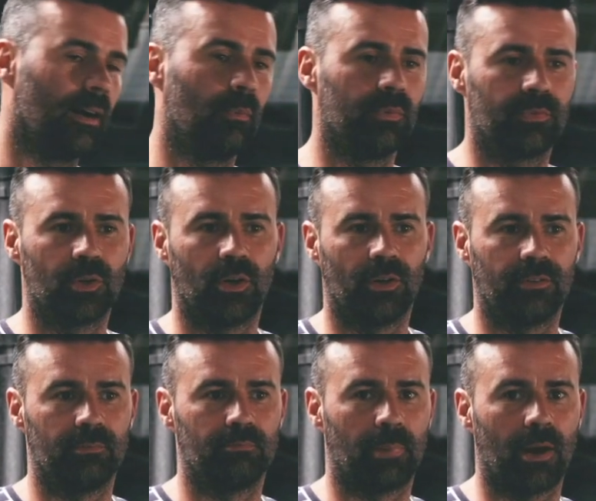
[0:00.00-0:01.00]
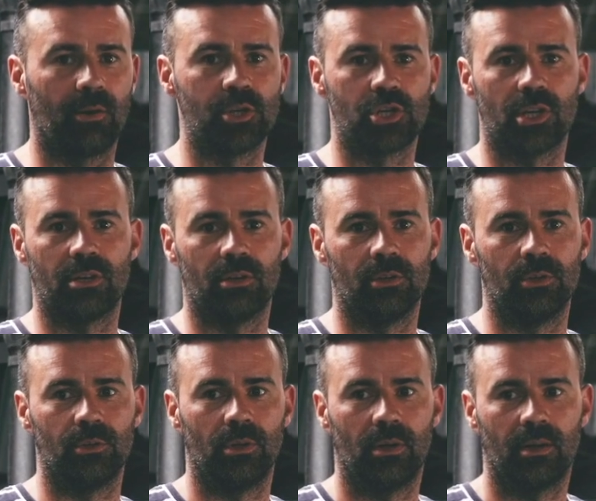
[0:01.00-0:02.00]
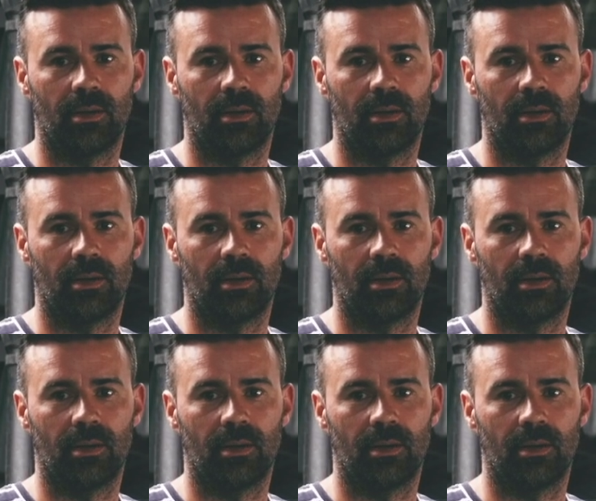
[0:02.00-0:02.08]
We've got Barrett GU.